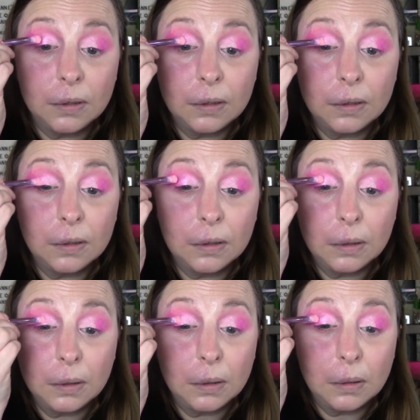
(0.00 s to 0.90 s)

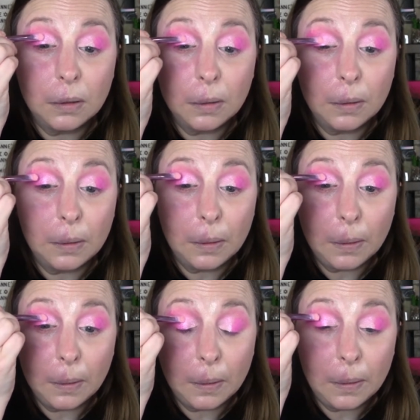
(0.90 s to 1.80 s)

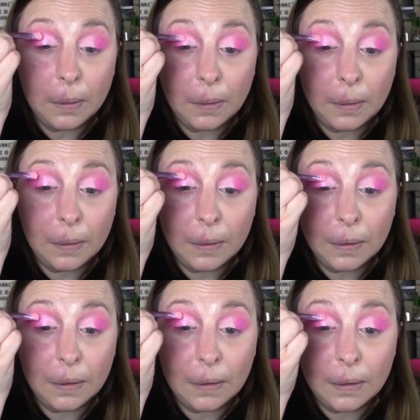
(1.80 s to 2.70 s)

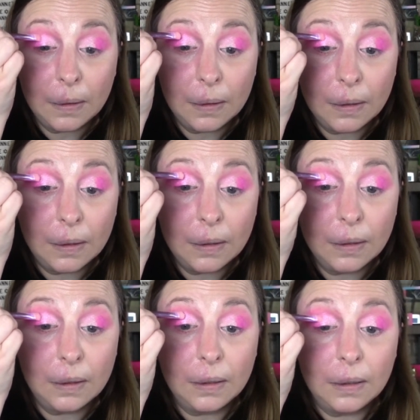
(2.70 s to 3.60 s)

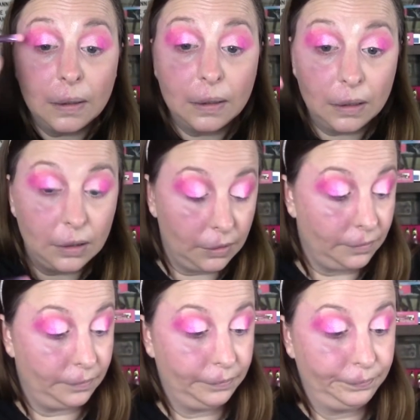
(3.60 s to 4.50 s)

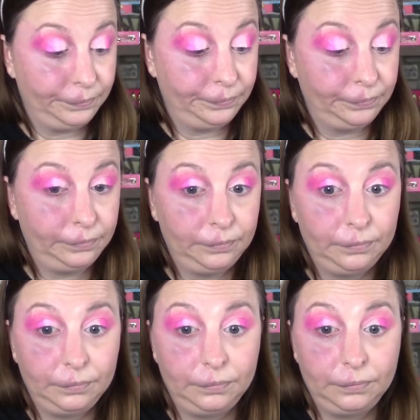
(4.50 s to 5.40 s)

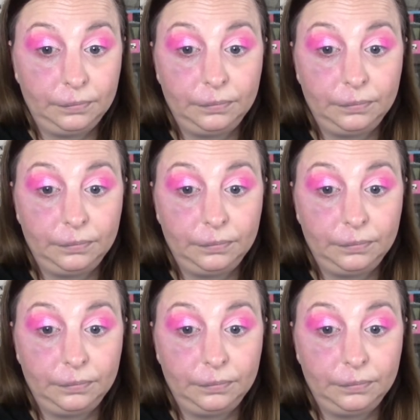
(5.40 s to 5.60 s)
No one is speaking in this clip.